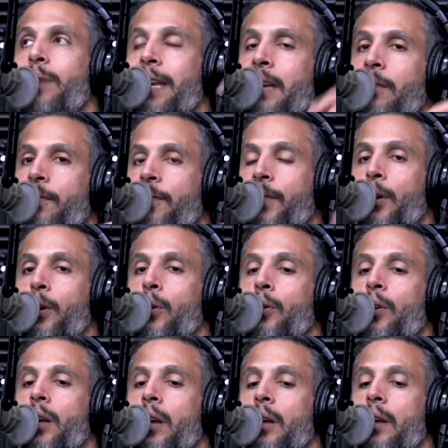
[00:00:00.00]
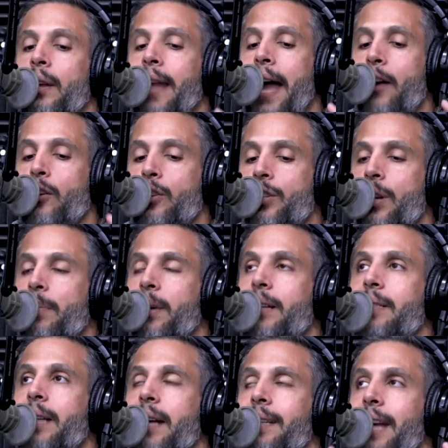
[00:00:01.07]
eat food. Now your stomach
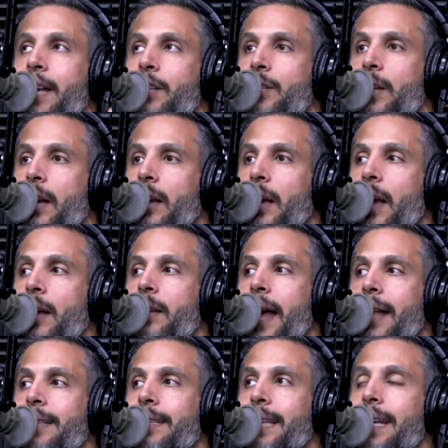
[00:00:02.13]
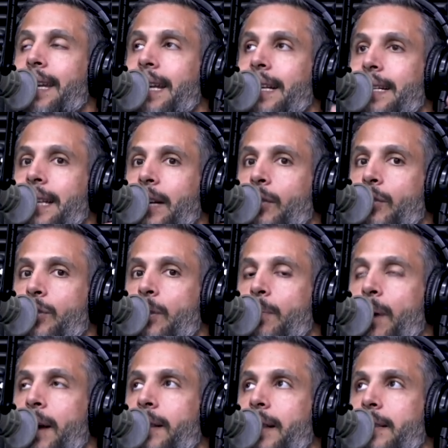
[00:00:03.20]
is digesting, and that's sending a signal to your
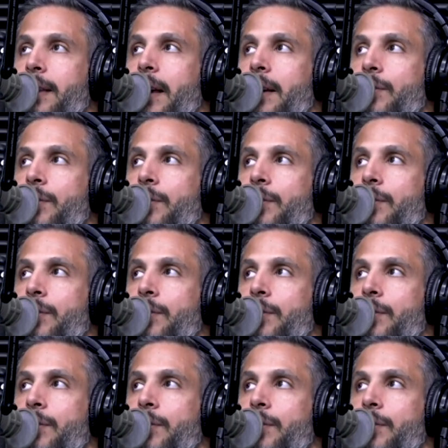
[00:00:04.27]
brain that says—